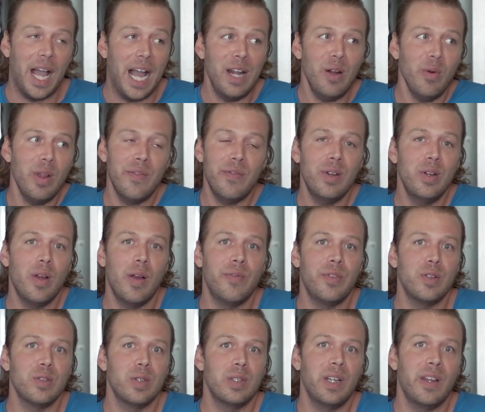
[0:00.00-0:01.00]
I don't even know if
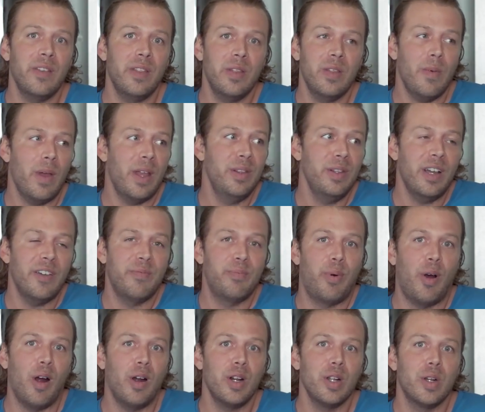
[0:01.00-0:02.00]
there's enough
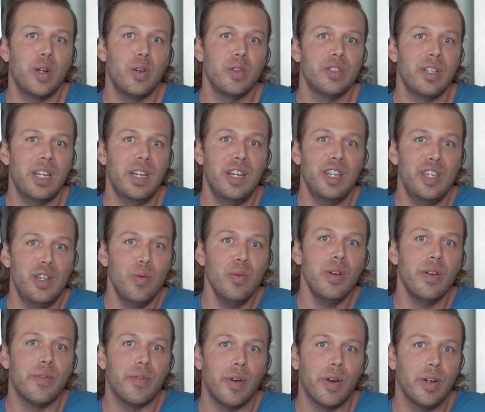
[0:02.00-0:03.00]
particles in the
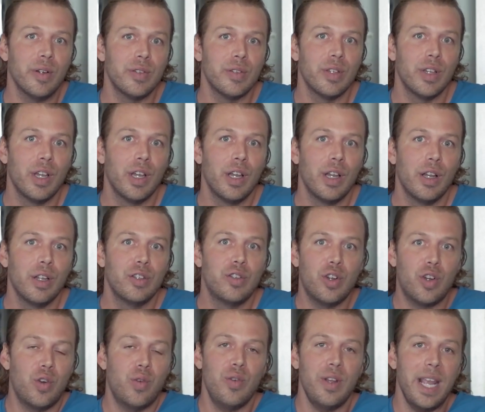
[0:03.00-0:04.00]
universe to
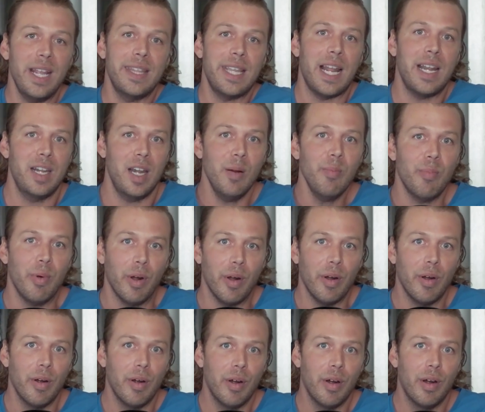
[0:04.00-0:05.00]
create that number.
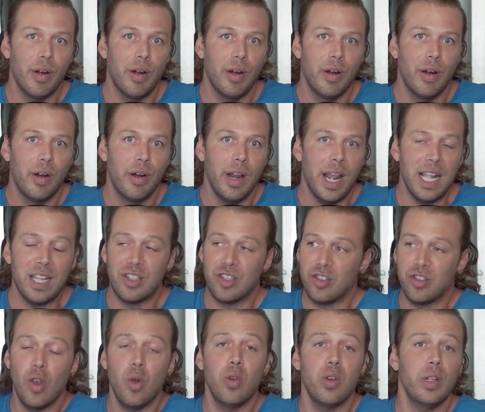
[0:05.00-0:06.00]
It's
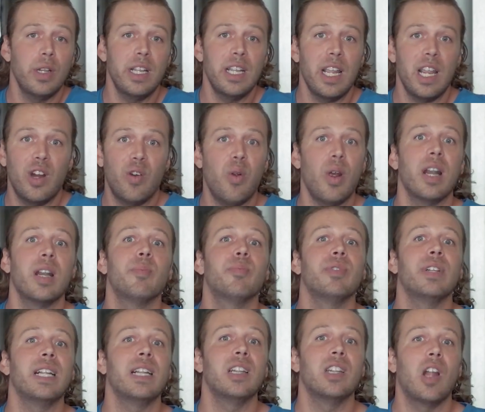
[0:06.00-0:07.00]
so
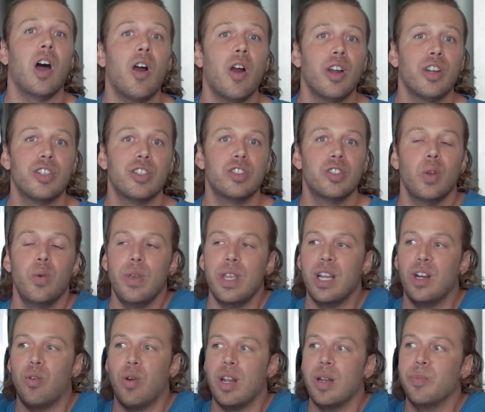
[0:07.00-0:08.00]
incredibly large, so
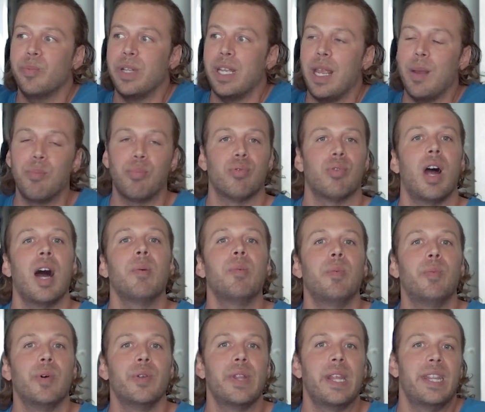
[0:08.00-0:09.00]
incredibly
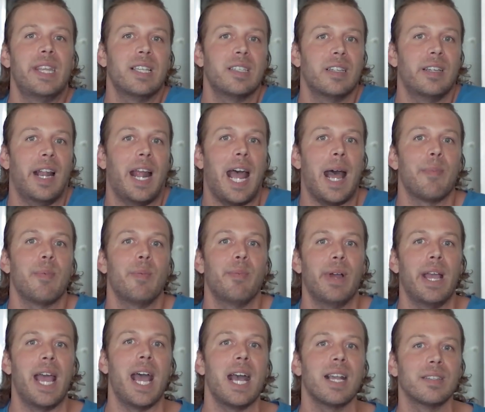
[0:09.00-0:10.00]
improbable that this could happen
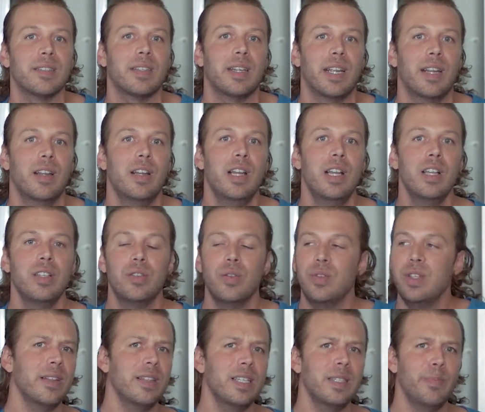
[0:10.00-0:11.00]
by accident. So
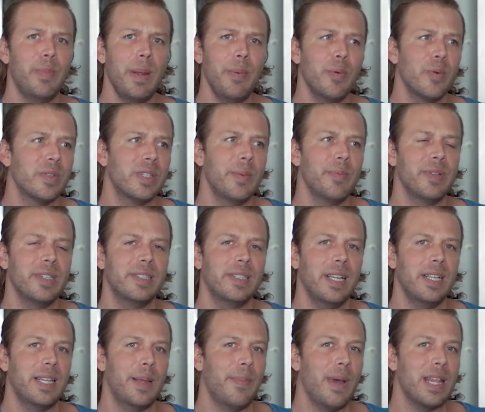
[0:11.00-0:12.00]
this paper was simply
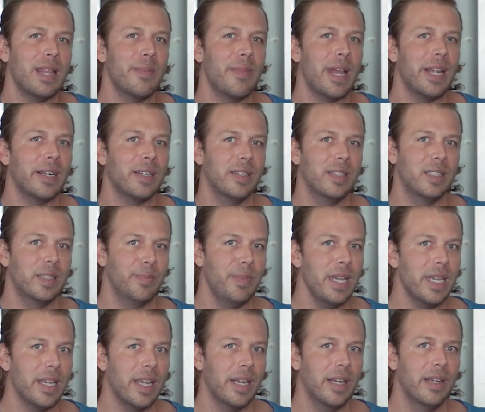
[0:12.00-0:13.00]
saying that mathematically
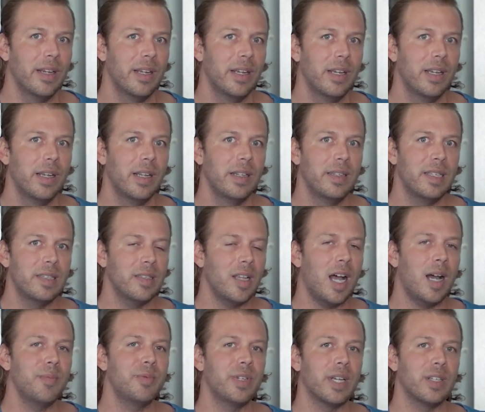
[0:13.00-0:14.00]
speaking, this
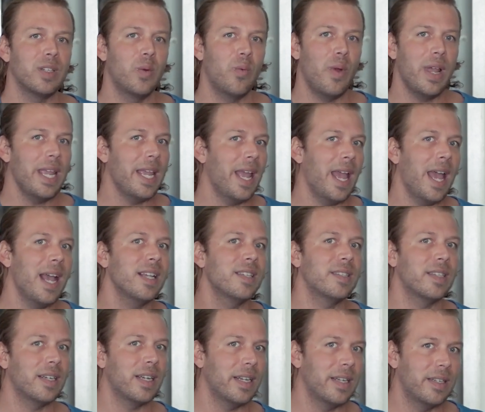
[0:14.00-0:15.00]
object, the way it
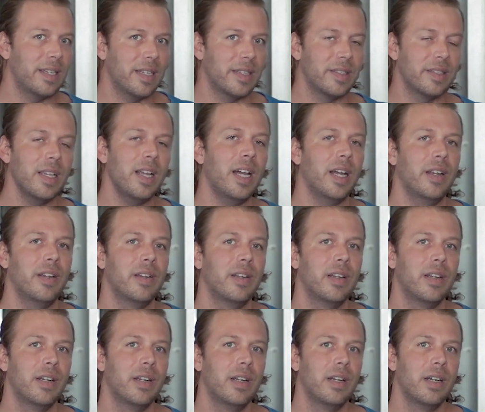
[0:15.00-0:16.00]
exited the
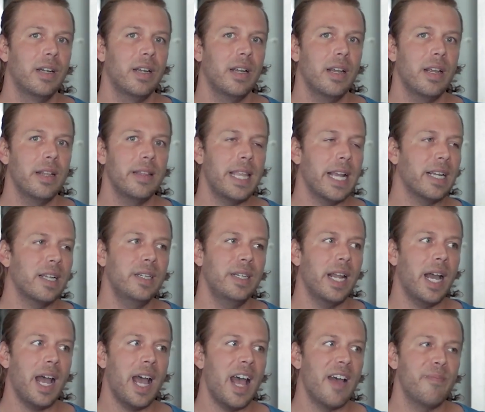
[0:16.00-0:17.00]
sun, that could
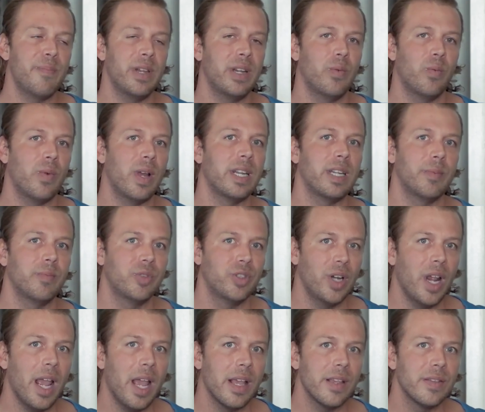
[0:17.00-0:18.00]
not have been random
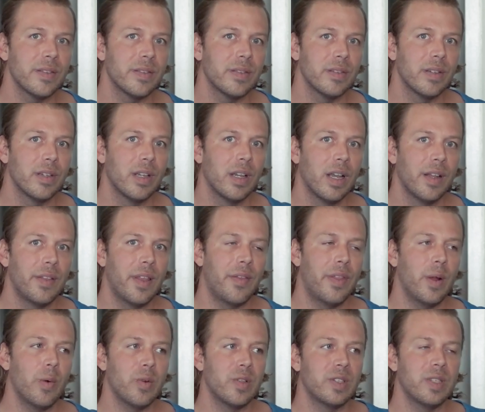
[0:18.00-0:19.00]
chance. That
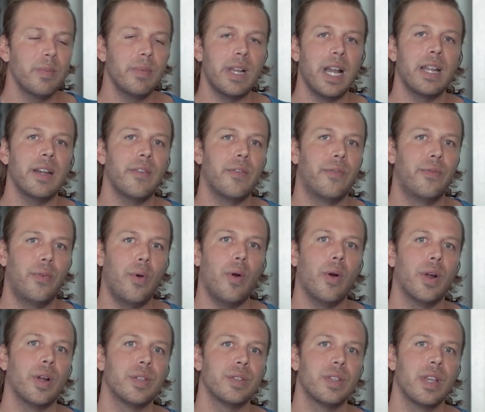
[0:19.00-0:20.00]
there was some kind of
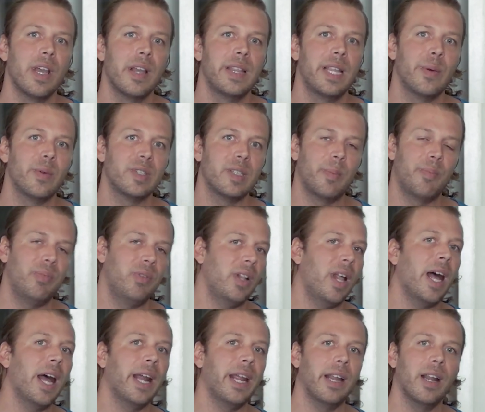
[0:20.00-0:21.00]
force that was
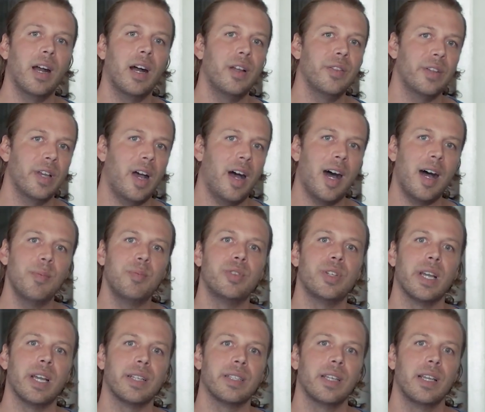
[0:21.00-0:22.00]
applying on the
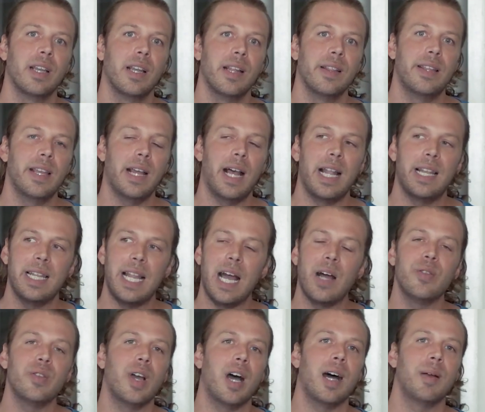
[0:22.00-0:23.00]
object that
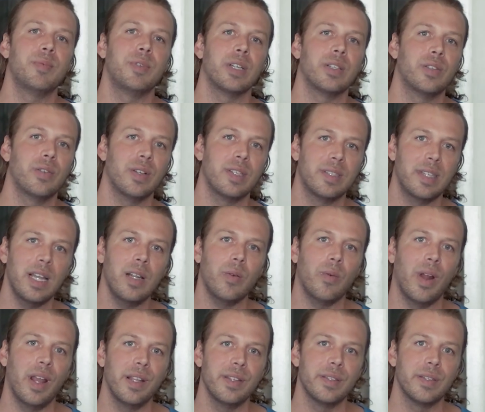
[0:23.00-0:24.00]
allowed the object to
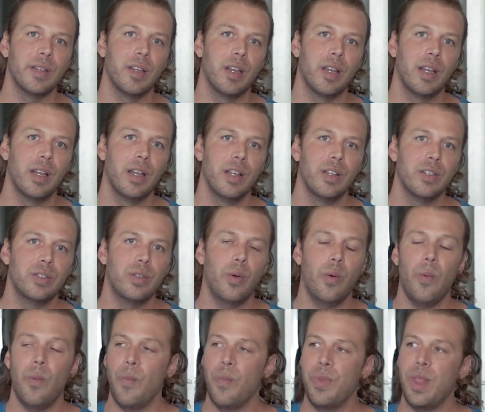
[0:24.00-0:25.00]
accelerate.
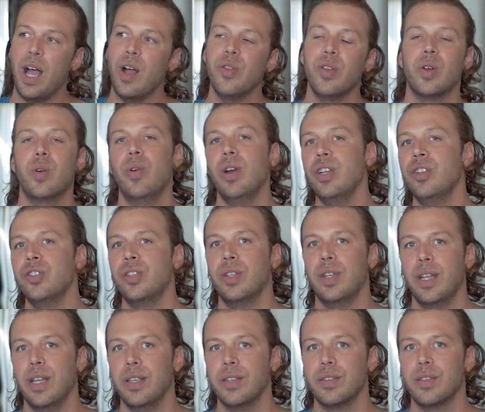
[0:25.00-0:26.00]
So now the
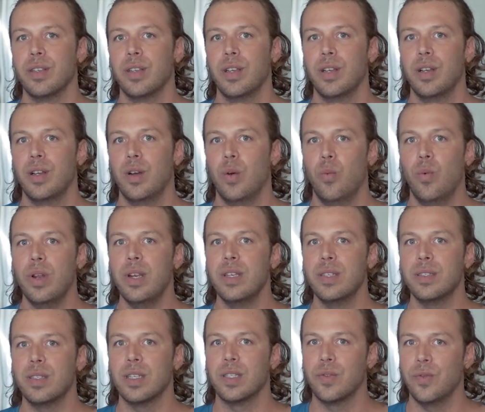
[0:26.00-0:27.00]
question is, what
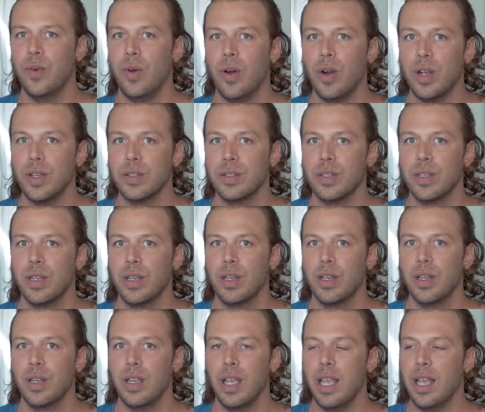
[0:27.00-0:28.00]
is this force?
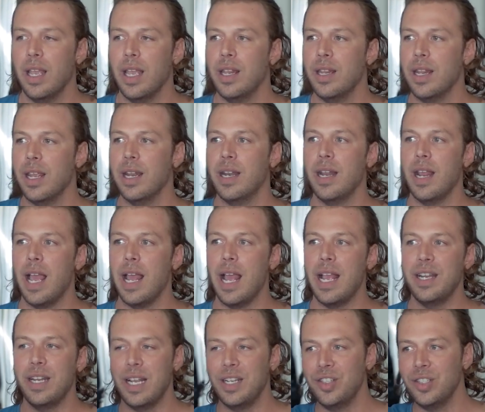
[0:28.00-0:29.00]
And
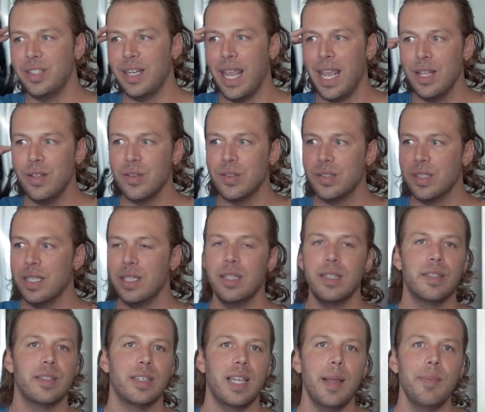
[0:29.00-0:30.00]
I just hate to see
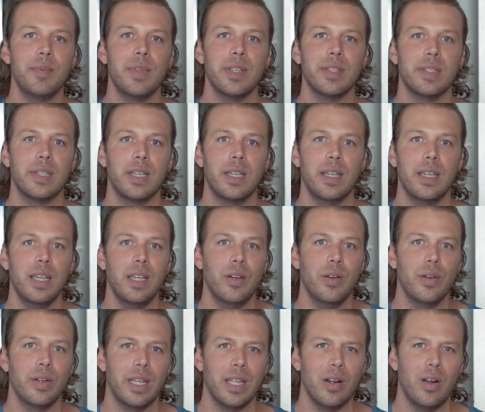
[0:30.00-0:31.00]
these skeptics, you
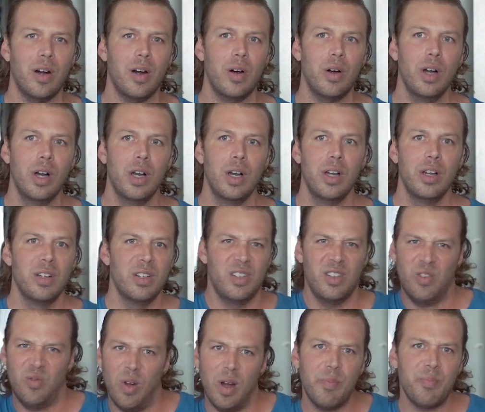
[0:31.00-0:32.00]
know, get all
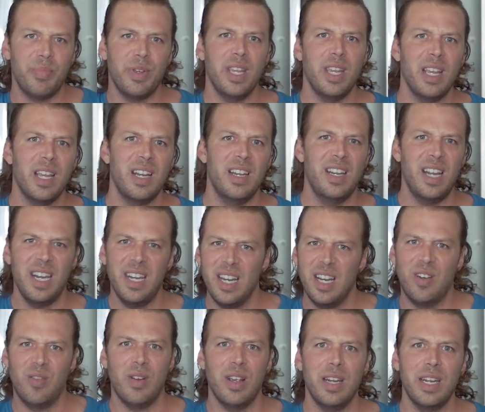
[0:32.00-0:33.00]
grumpy and
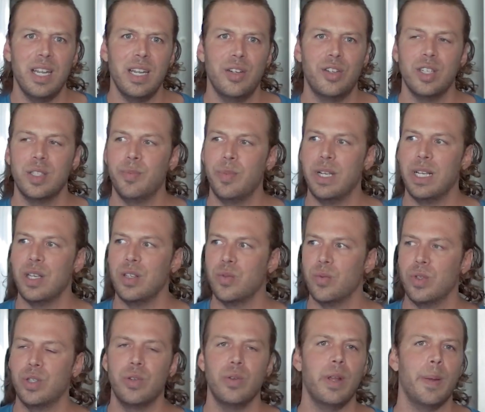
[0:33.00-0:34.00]
nitty gritty just because
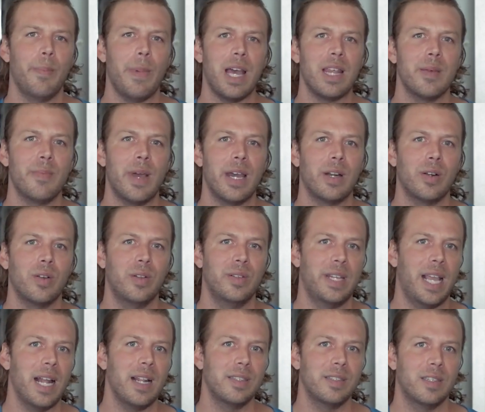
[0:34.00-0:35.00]
we're doing mathematical
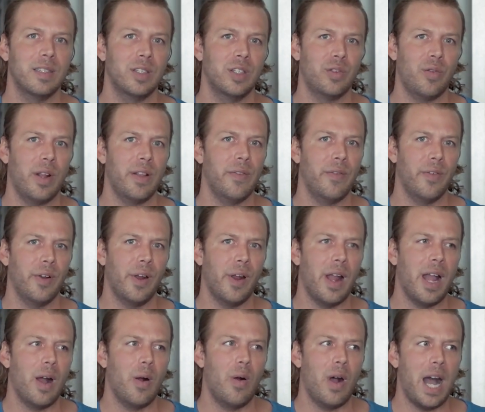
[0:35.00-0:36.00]
analysis and trying to figure
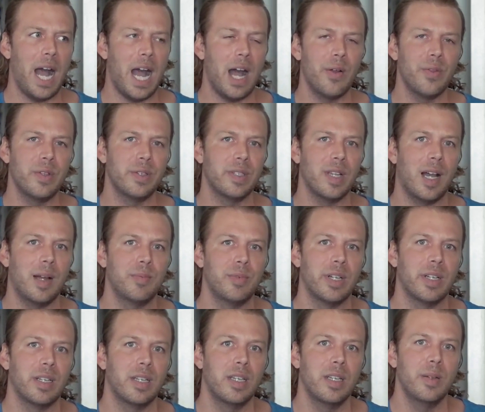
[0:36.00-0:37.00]
out how this
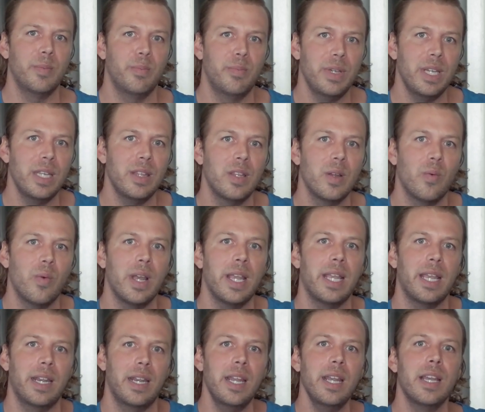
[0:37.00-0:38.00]
object could be the
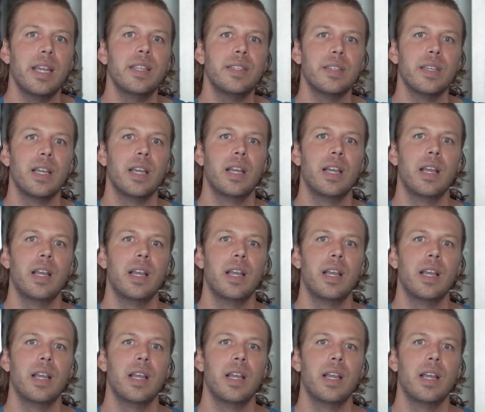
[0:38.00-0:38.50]
way it is.